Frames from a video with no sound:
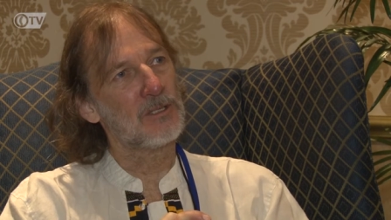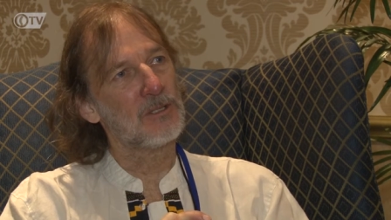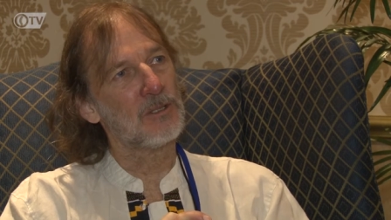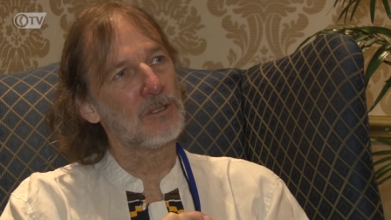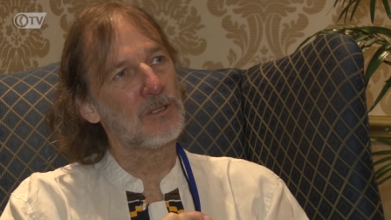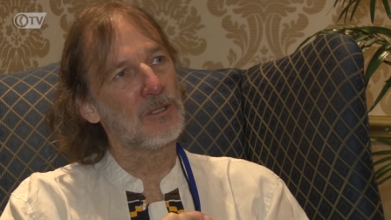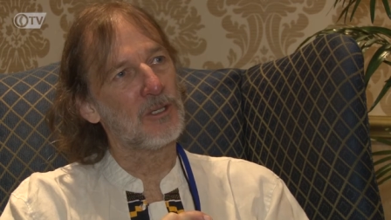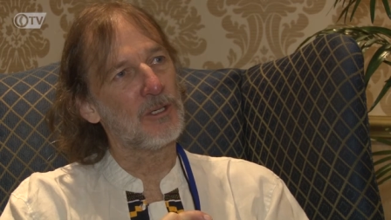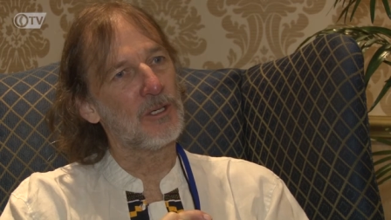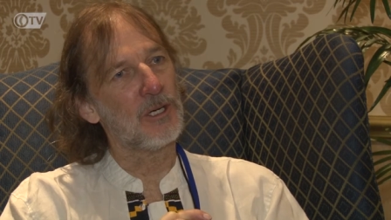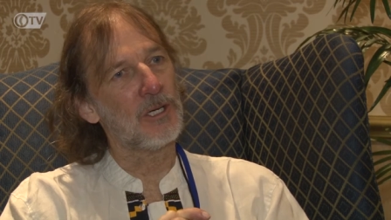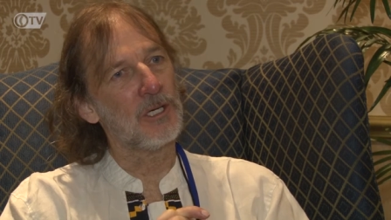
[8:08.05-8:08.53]
to
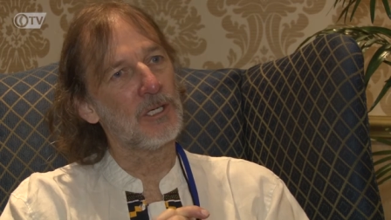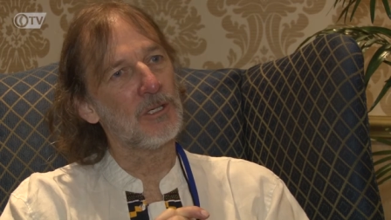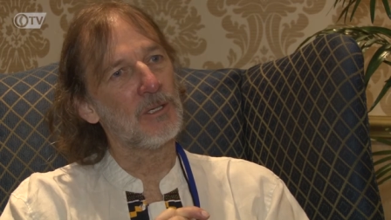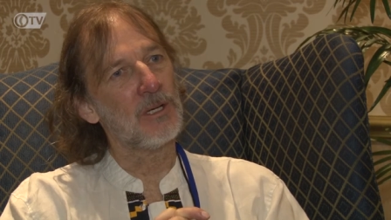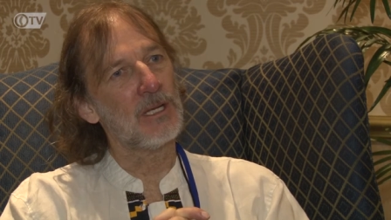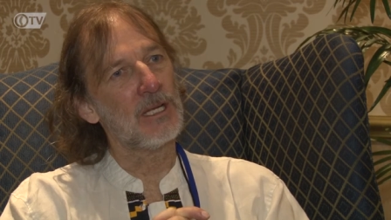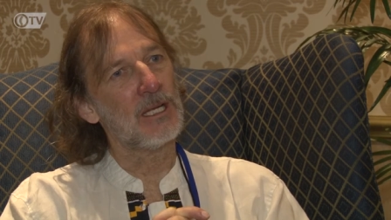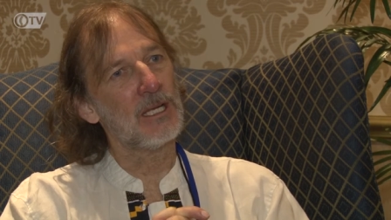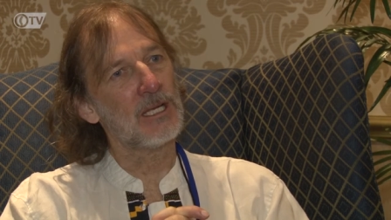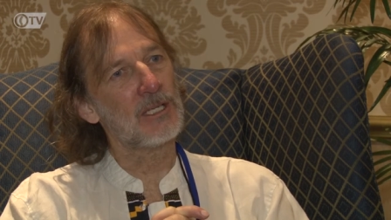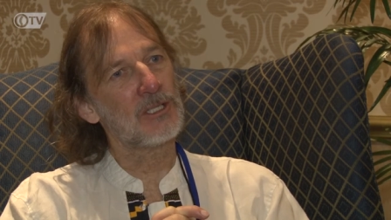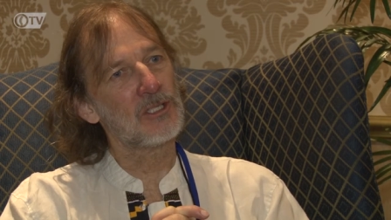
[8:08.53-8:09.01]
grow
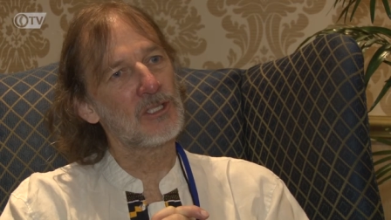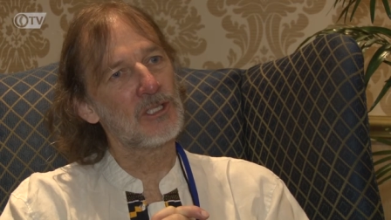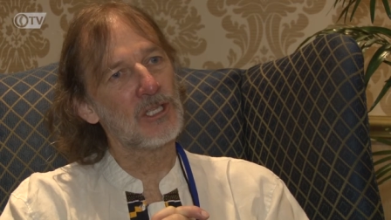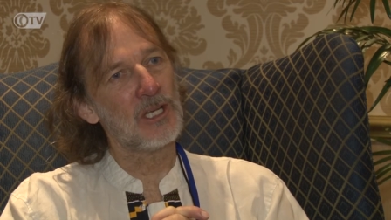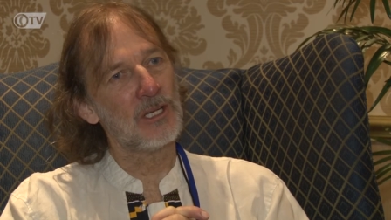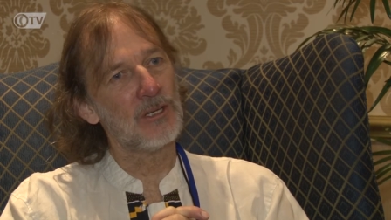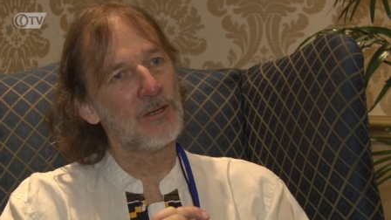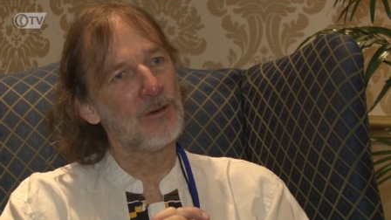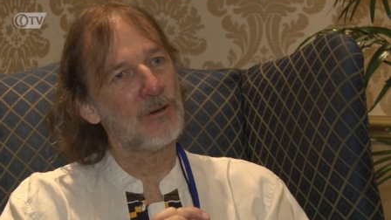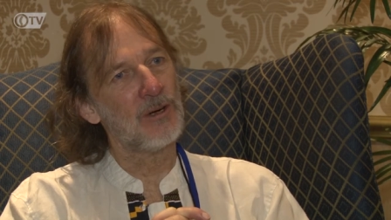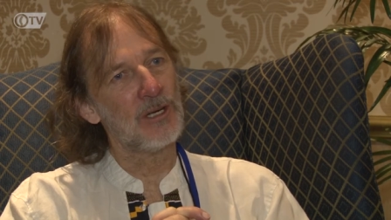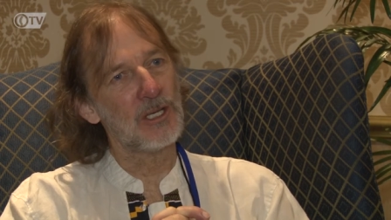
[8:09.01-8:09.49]
a next
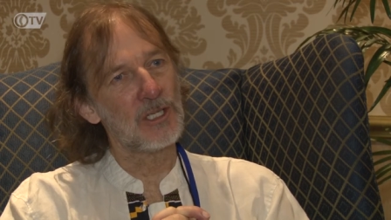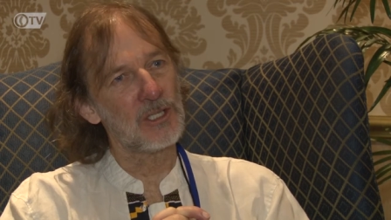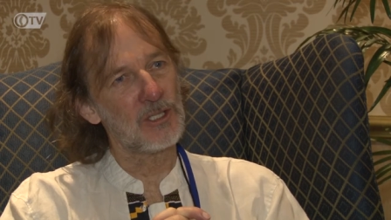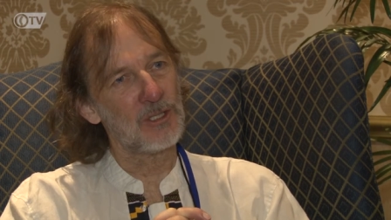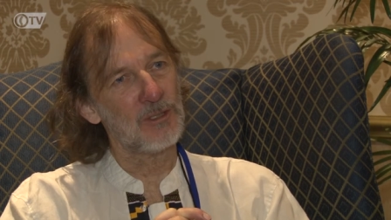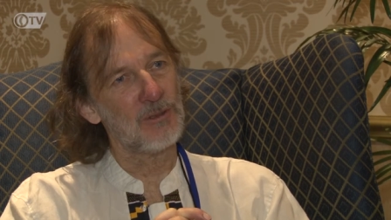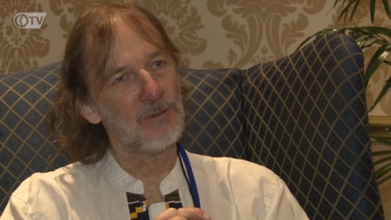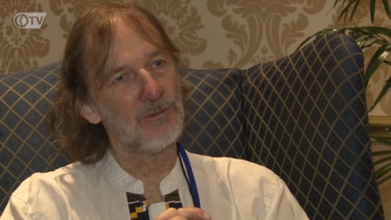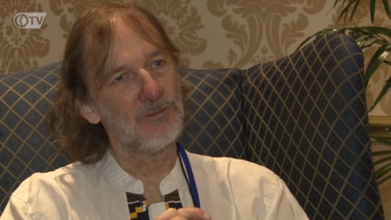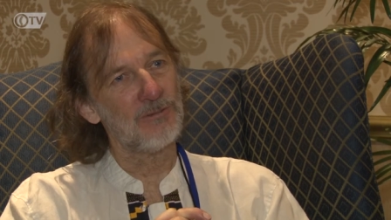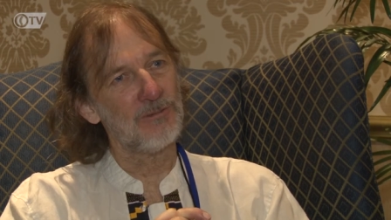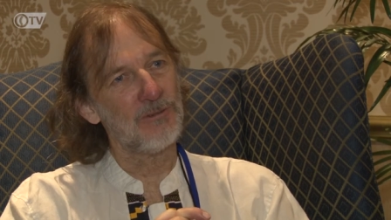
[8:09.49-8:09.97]

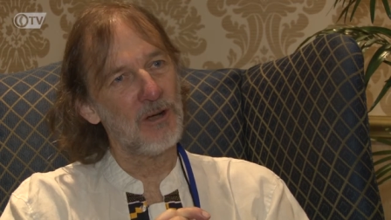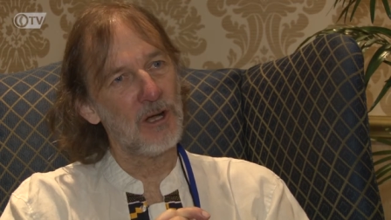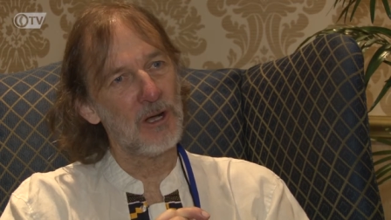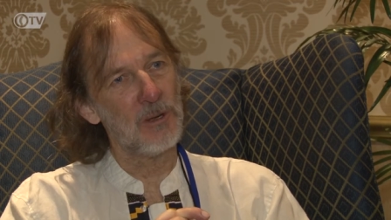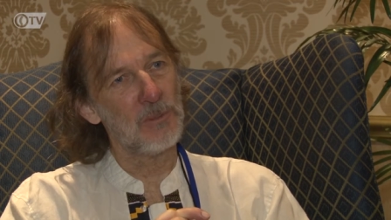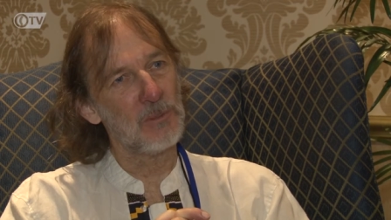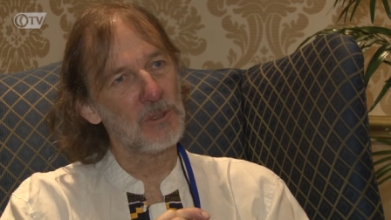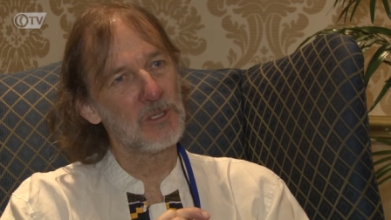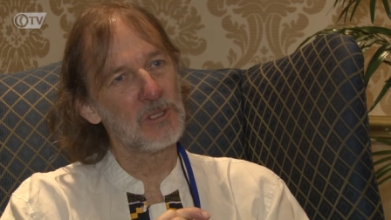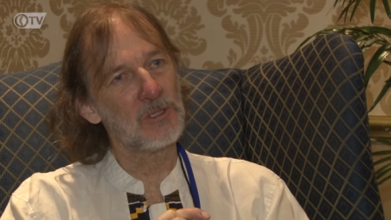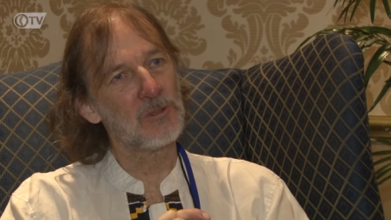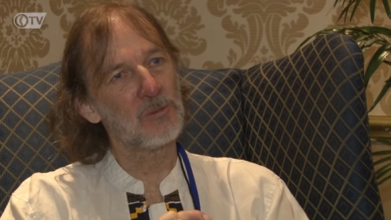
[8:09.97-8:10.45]
generation of
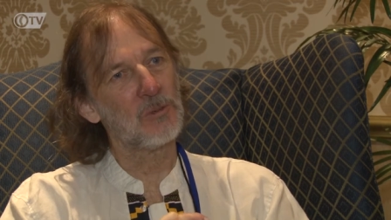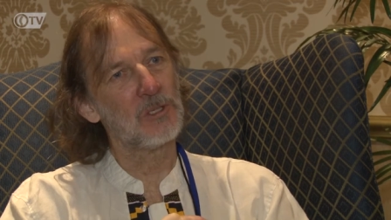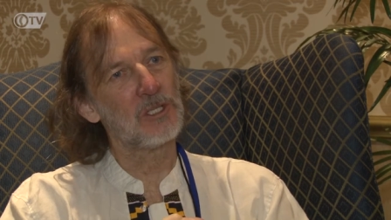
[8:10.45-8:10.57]
farmers,